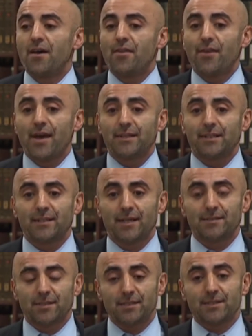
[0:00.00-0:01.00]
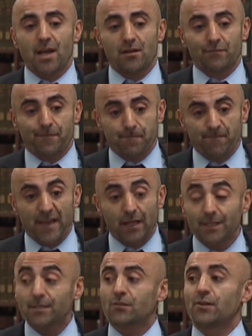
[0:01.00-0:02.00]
that it has these countervailing